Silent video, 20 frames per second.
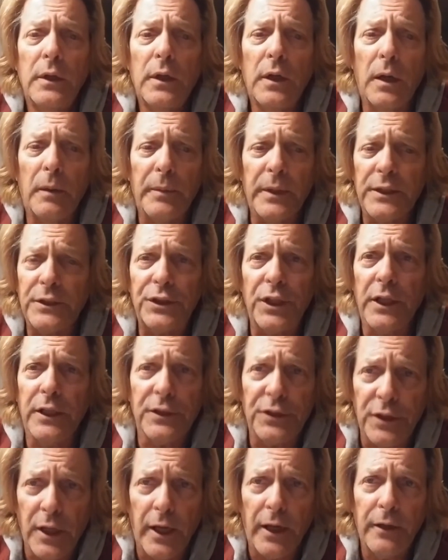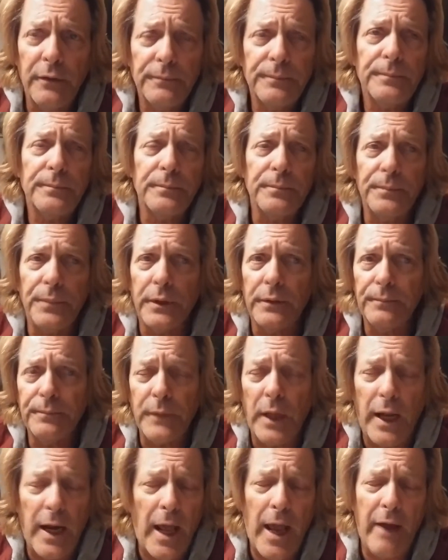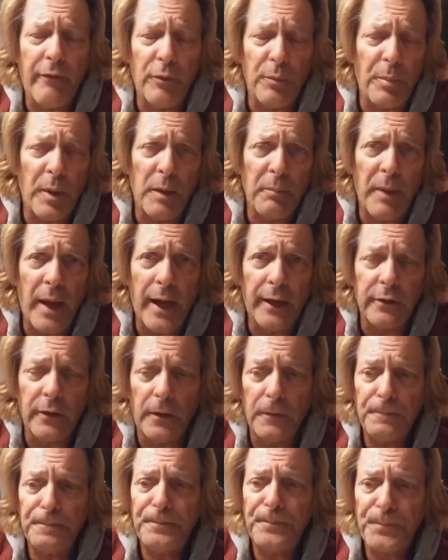But she didn't say, and I haven't been back there.